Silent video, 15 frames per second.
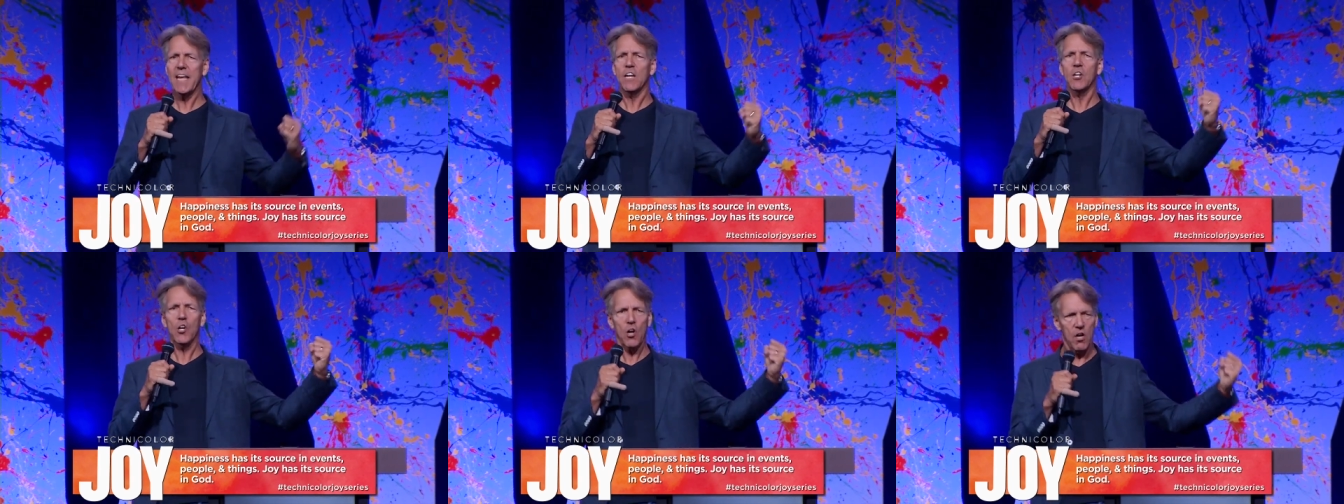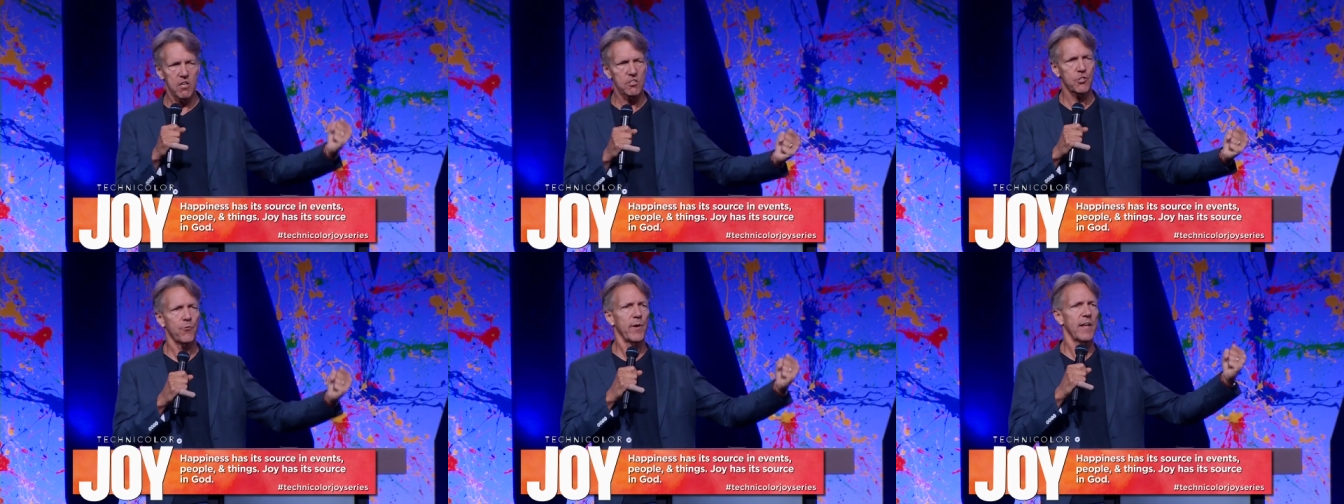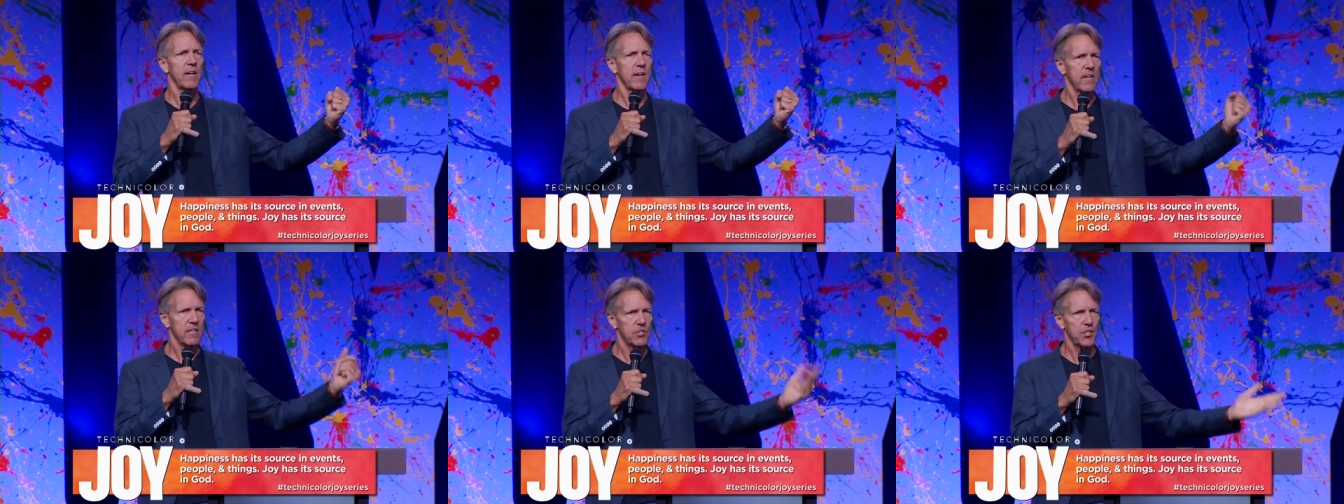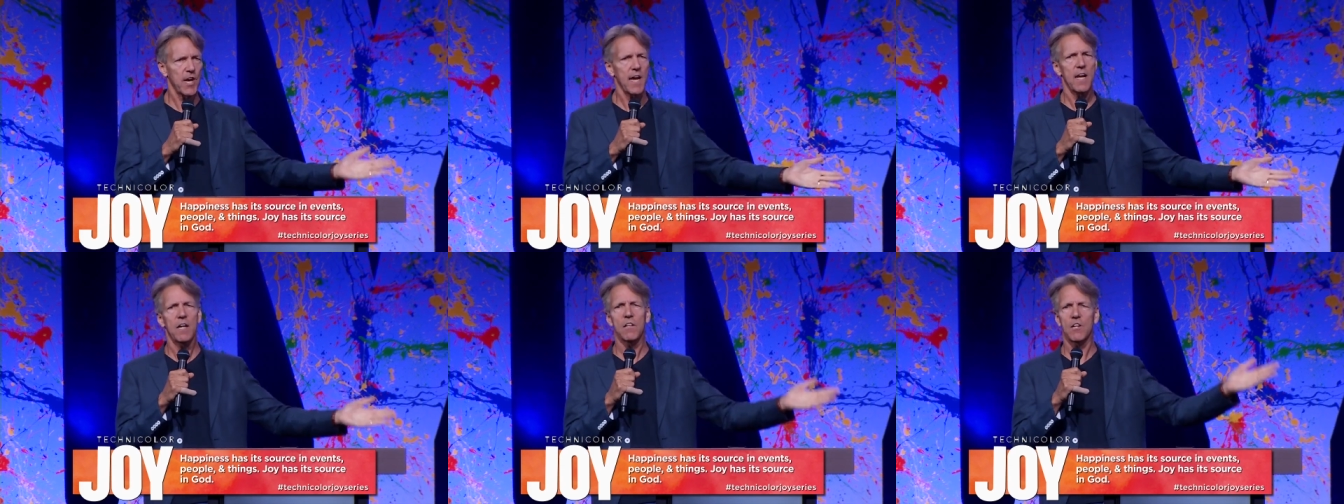incarcerated in
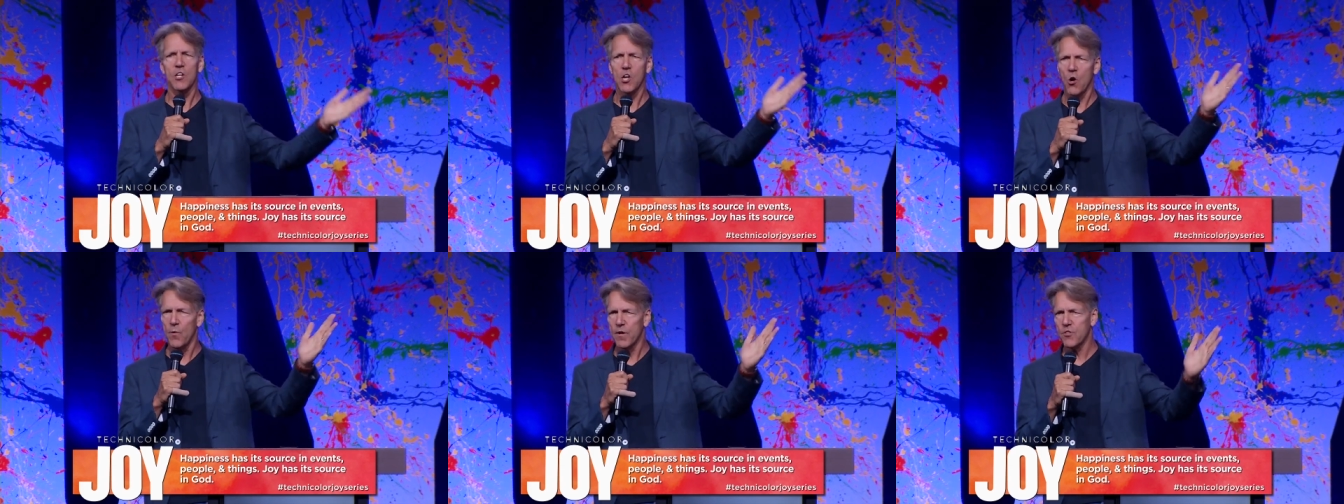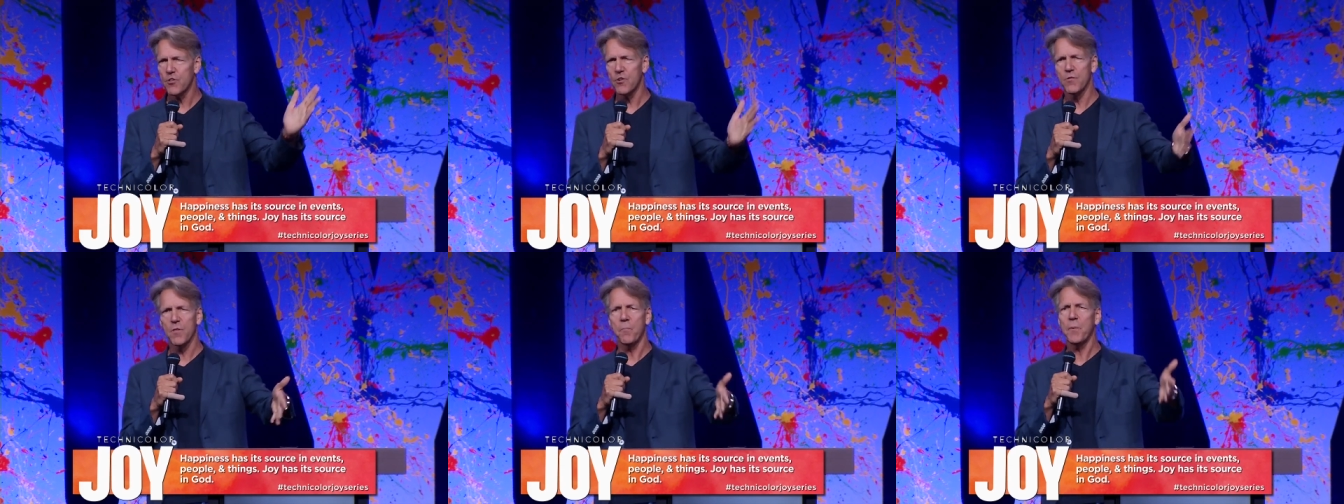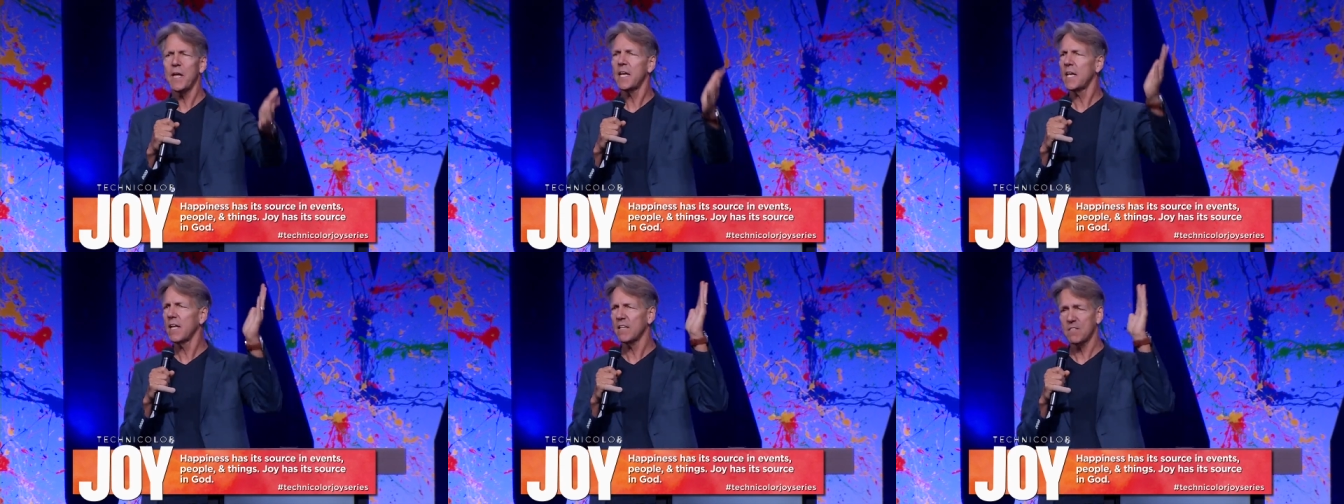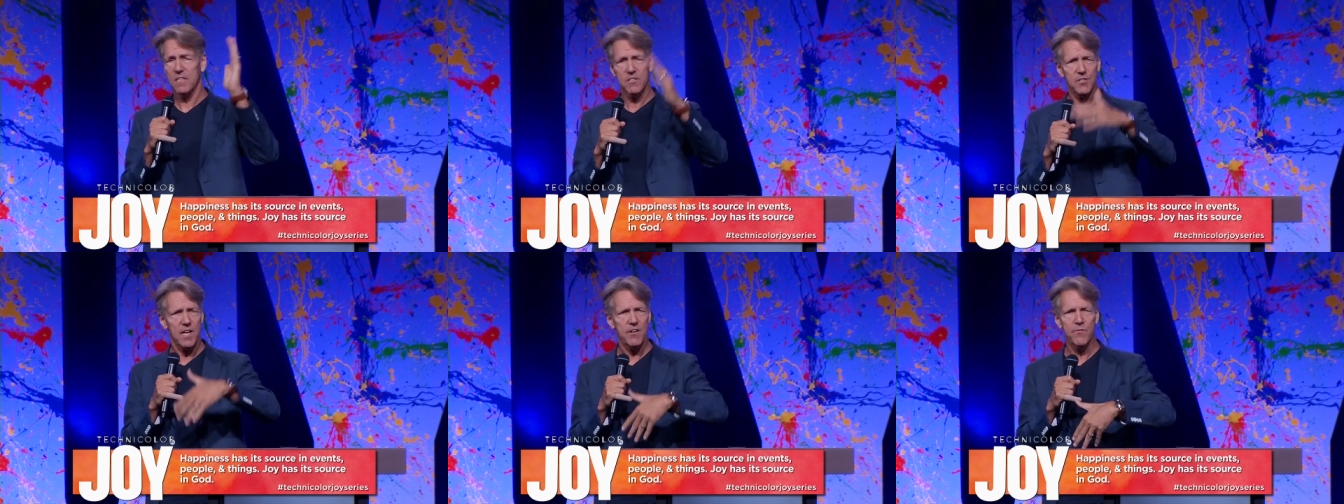jail and going through the beatings,
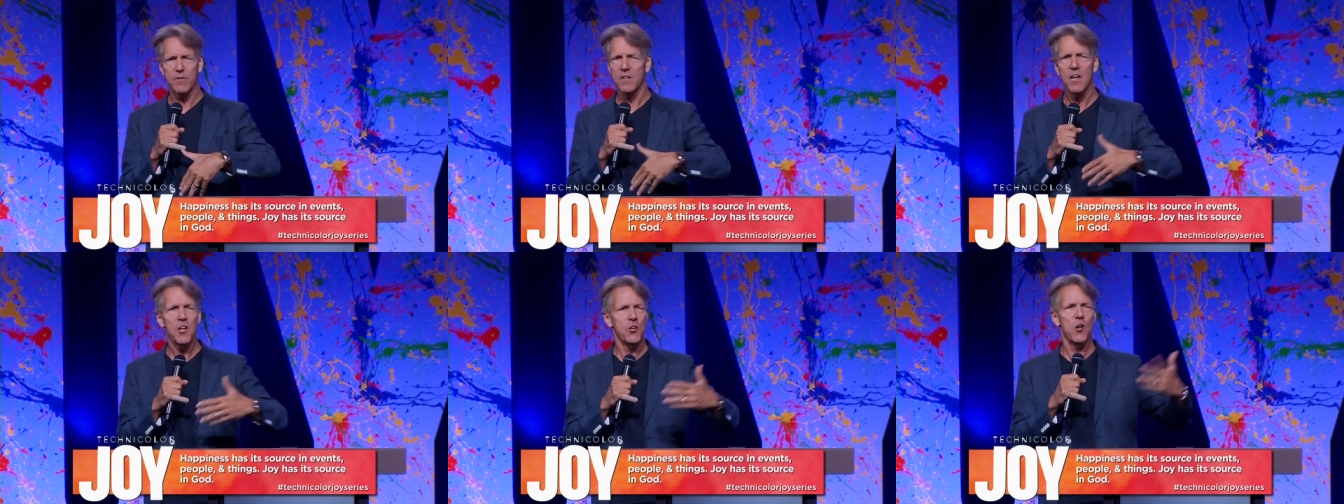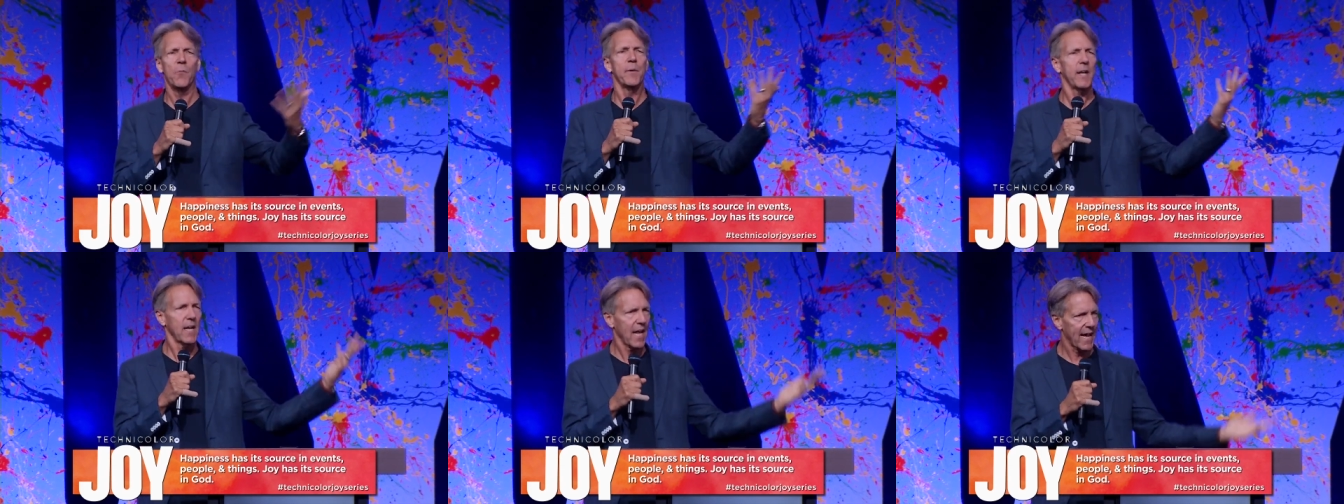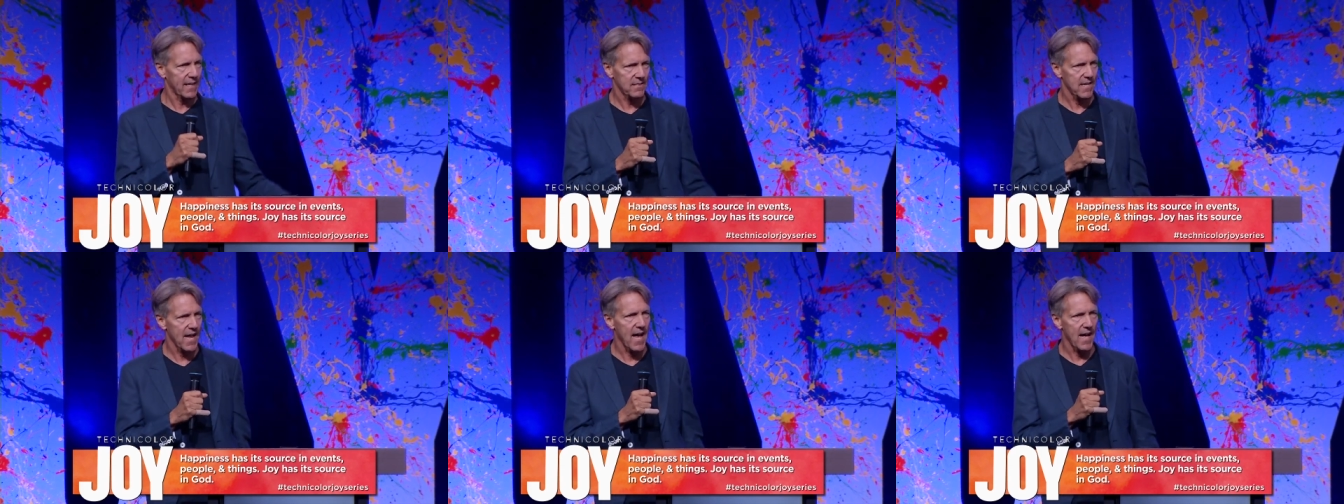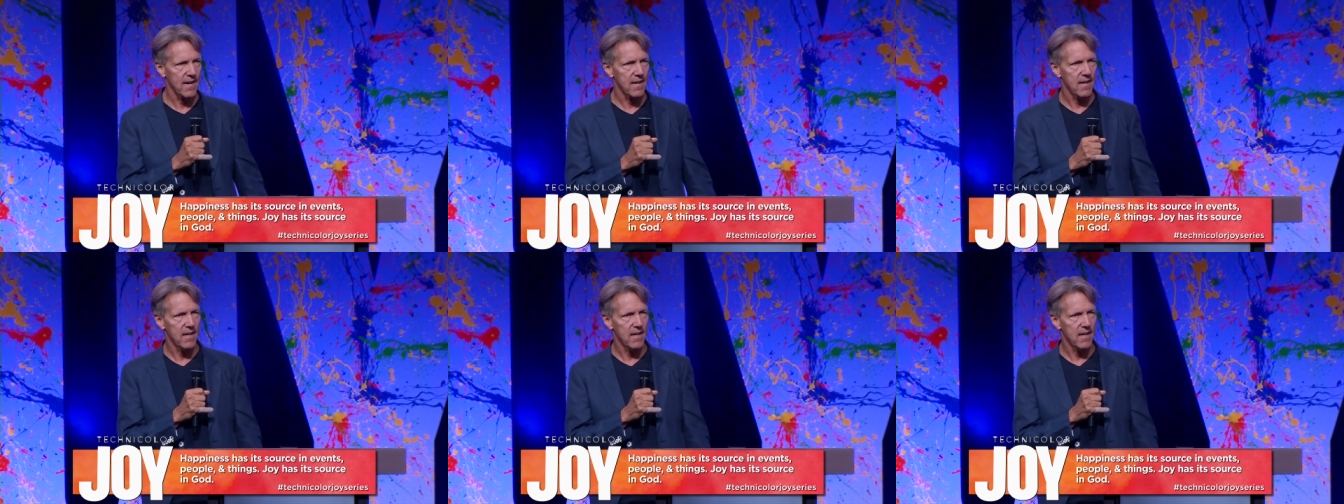etc. Nobody likes that.